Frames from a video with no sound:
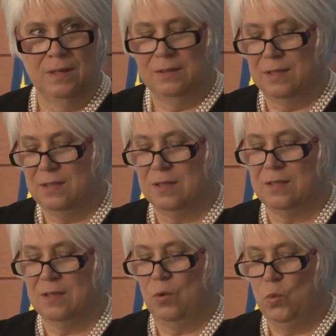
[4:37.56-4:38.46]
This
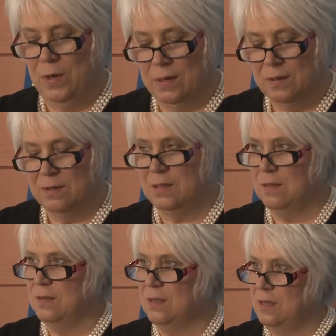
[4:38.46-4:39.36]
is, well,
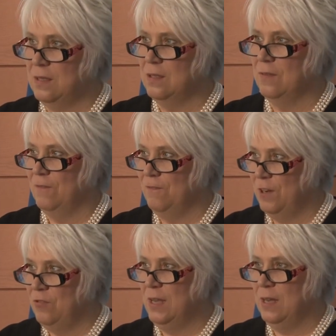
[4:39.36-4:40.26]
th this is
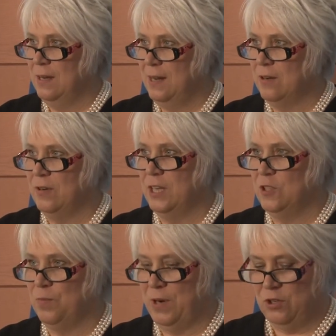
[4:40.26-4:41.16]
very clear
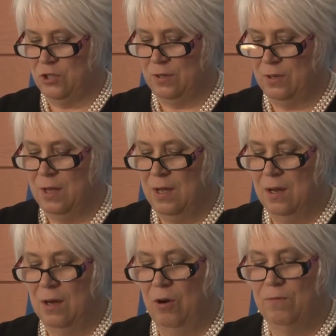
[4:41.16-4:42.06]
expression
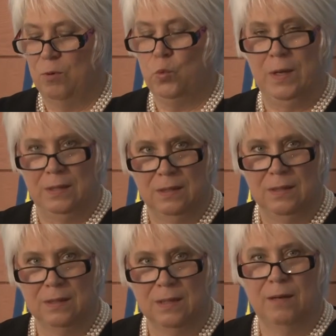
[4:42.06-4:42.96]
of will
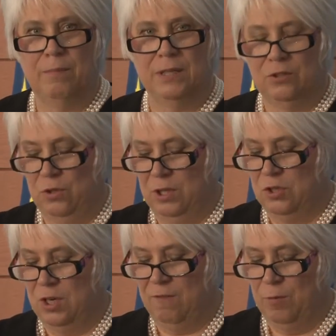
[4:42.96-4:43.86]
by
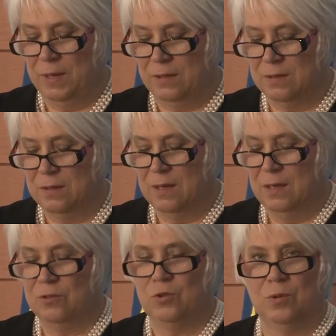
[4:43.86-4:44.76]
Turkish government
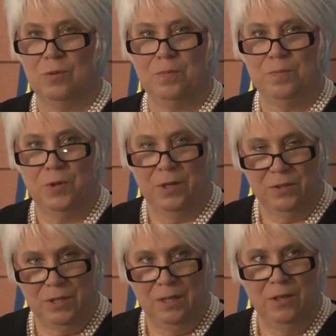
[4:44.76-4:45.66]
to
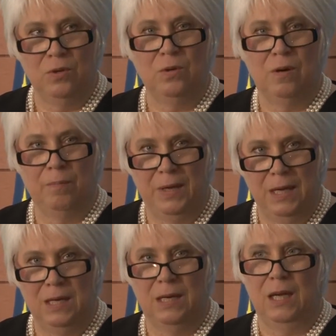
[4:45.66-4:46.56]
continue
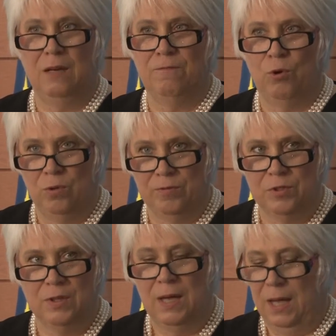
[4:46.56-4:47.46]
being
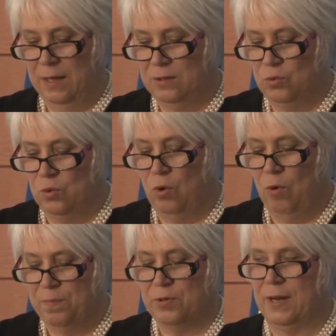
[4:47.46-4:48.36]
involved and to
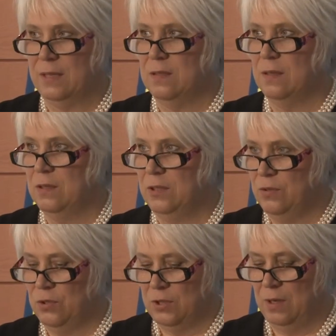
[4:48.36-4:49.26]
cooperate
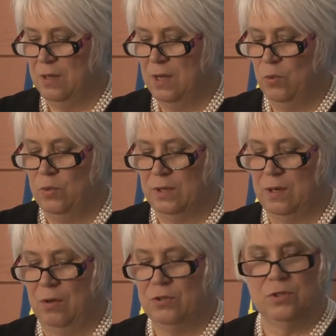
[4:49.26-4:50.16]
closer with the
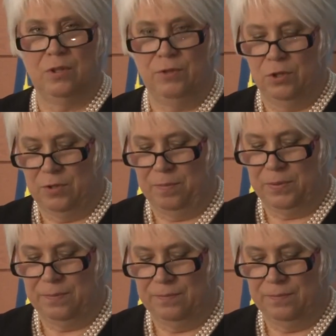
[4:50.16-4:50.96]
Council of Europe.